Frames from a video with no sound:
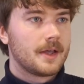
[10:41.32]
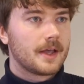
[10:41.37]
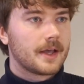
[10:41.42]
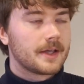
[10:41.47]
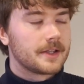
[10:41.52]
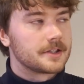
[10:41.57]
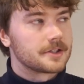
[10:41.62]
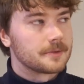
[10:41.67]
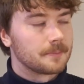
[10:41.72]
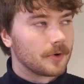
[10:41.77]

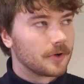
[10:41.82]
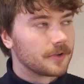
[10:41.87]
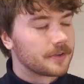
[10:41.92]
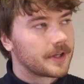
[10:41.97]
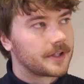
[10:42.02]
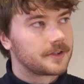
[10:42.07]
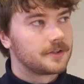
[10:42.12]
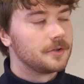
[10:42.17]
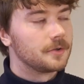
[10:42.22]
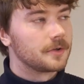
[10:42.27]
And it's a point
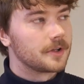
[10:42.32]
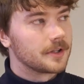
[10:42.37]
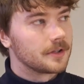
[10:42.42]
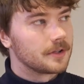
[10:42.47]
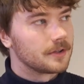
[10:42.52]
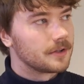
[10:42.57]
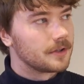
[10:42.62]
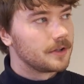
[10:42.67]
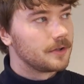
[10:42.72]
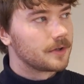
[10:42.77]
that you
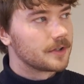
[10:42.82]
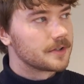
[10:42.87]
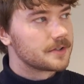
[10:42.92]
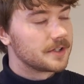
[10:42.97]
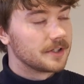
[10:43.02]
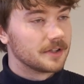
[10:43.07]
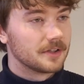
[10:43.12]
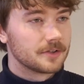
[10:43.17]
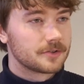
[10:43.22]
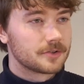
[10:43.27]
can
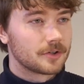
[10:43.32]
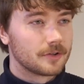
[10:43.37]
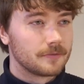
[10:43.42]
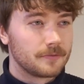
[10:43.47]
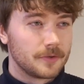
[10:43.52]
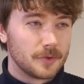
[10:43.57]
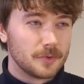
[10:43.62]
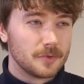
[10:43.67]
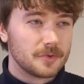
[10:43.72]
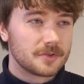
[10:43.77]
still sort
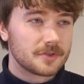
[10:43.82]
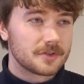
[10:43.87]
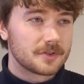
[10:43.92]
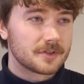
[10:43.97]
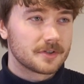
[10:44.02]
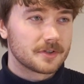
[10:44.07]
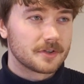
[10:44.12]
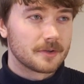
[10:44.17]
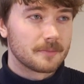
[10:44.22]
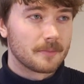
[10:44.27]
of
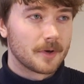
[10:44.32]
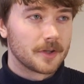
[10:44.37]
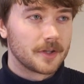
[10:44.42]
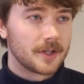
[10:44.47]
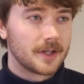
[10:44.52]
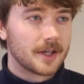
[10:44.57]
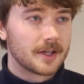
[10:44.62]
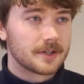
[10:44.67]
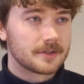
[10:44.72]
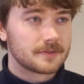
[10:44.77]
use the
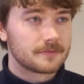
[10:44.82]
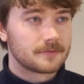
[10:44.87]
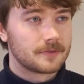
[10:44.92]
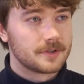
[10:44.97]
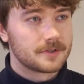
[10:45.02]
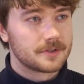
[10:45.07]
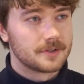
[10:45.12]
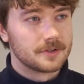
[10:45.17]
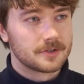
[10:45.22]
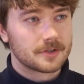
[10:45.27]
money as, for
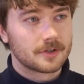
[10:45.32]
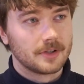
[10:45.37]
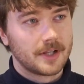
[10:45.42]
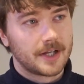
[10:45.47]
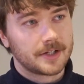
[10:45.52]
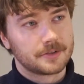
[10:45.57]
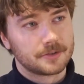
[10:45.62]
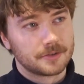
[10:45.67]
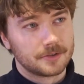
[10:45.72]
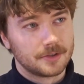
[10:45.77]
instance,
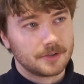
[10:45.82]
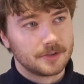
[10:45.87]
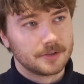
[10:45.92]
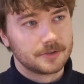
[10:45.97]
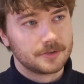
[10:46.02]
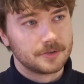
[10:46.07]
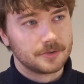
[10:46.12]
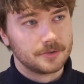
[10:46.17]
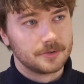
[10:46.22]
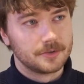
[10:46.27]
collateral
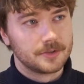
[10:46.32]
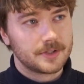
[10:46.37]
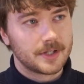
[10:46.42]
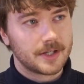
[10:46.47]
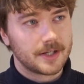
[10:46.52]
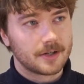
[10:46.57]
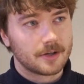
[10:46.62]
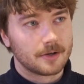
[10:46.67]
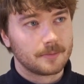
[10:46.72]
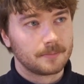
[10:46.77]
to
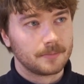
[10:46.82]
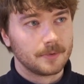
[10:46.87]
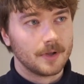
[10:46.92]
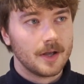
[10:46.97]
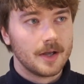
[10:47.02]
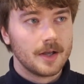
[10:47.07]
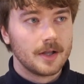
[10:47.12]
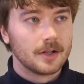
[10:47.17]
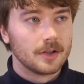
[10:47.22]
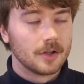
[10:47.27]
take up
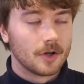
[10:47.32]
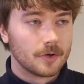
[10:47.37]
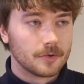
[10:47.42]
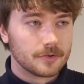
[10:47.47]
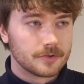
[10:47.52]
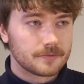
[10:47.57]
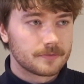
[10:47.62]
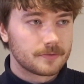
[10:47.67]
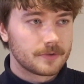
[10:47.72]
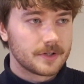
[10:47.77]

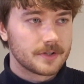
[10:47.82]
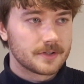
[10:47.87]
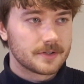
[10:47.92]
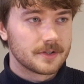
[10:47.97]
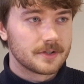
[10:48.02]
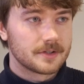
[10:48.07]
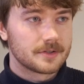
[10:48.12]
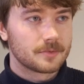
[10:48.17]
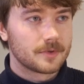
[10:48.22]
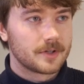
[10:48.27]
loans, for
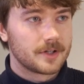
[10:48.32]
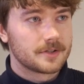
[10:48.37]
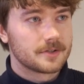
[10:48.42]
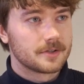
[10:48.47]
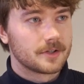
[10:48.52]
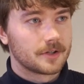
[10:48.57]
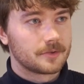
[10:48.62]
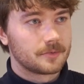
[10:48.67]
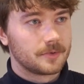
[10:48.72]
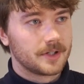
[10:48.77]
instance, when
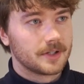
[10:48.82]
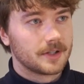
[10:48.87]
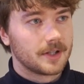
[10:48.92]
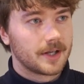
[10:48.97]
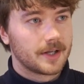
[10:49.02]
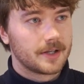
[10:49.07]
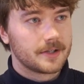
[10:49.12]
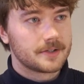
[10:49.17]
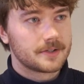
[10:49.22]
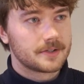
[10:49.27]
it's not
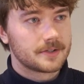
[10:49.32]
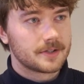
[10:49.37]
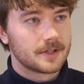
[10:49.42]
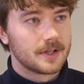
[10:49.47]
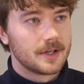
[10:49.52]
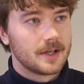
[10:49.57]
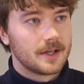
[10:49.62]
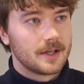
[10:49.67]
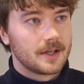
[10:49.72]
realized.